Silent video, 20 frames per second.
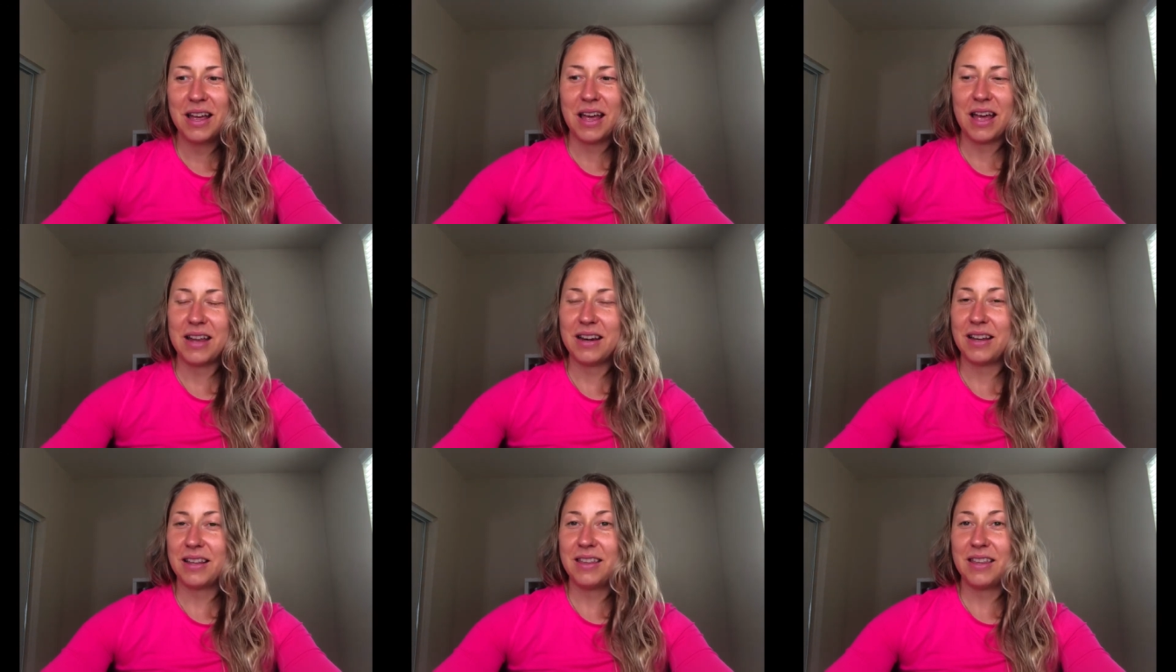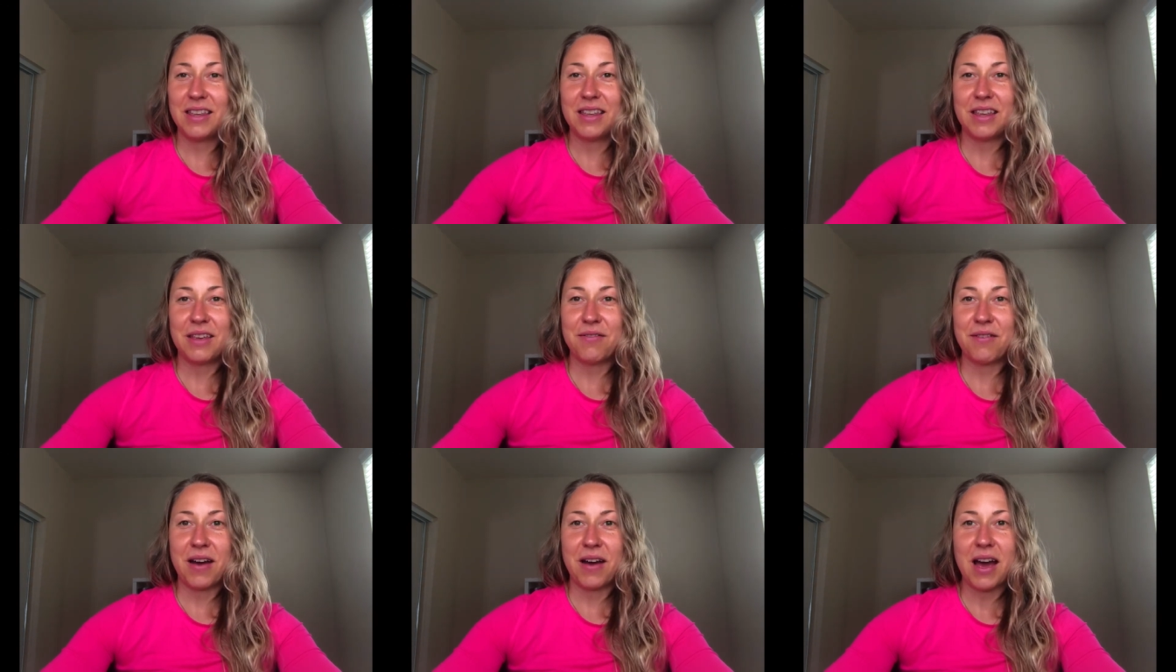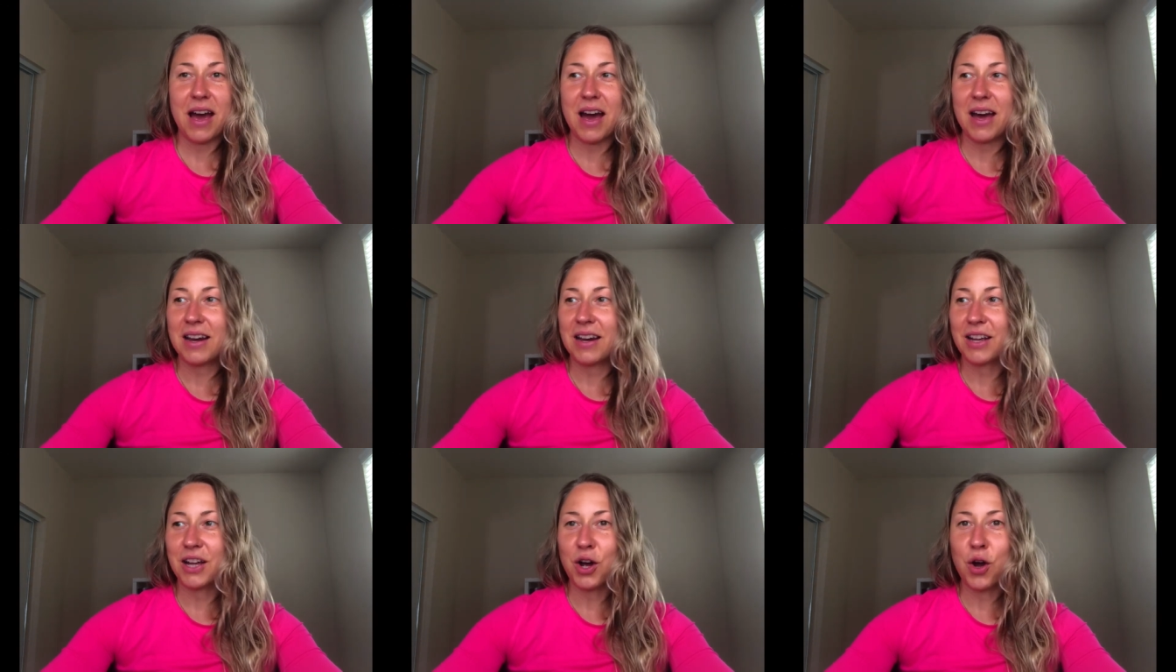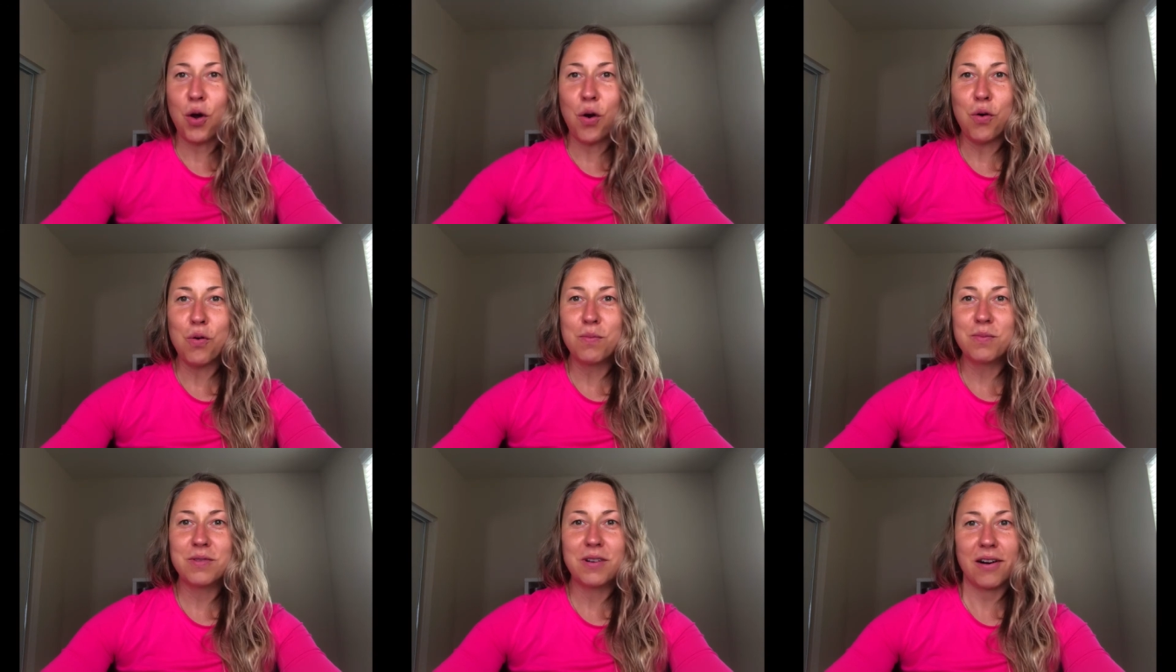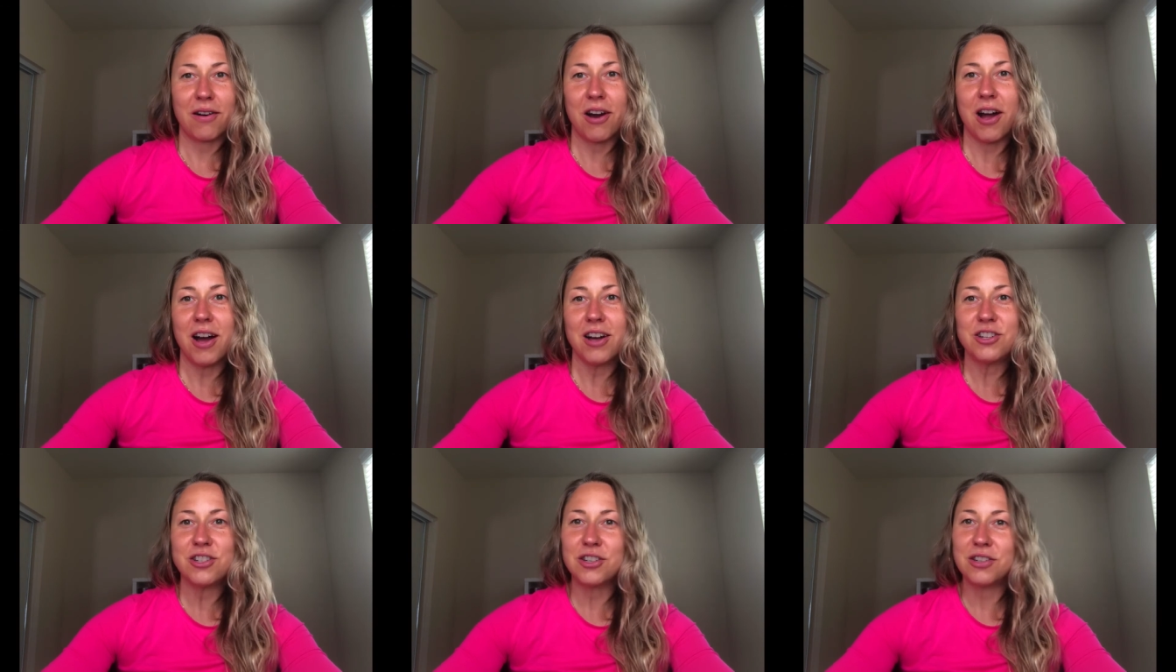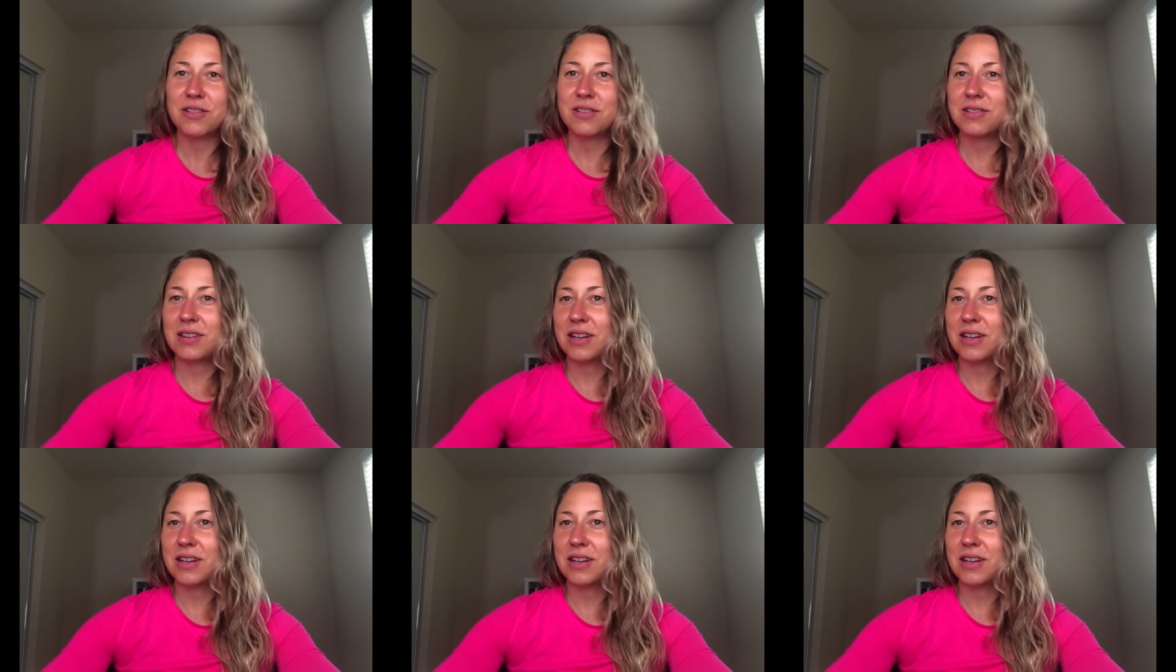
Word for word: And I think if I had like a home garage and,